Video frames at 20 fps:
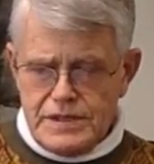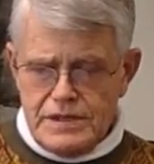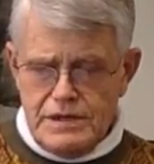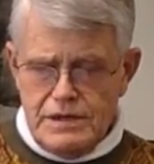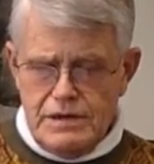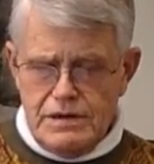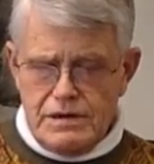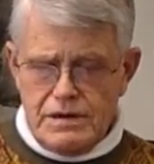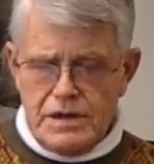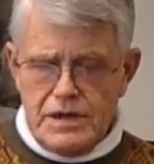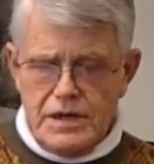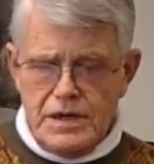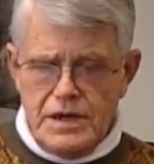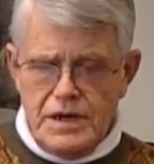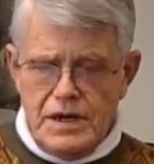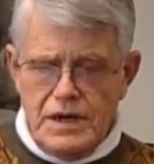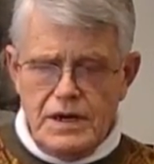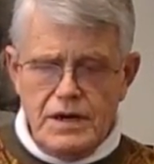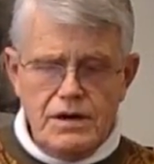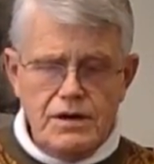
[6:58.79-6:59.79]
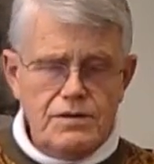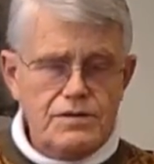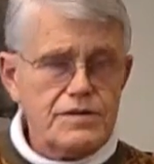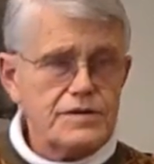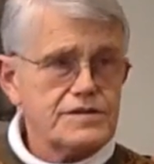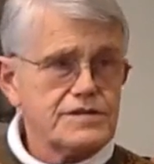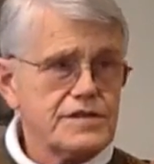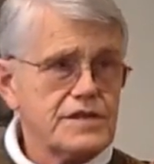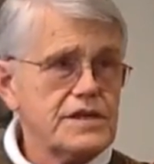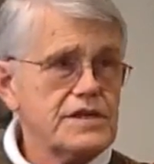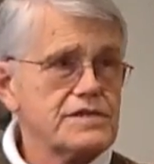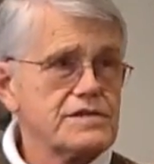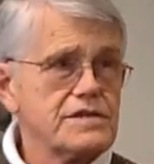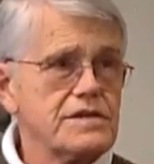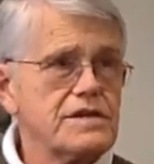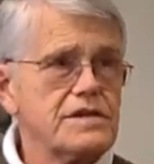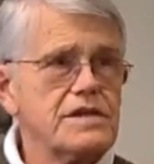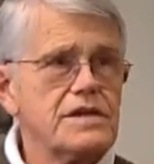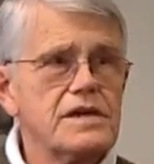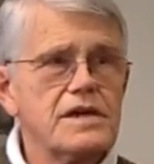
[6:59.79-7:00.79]
talk on the
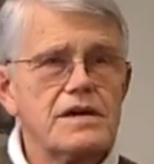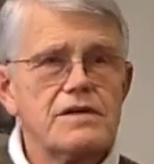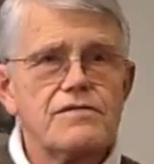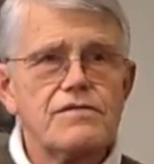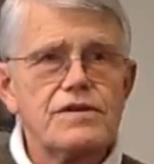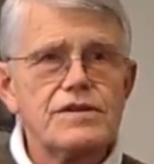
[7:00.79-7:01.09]
season of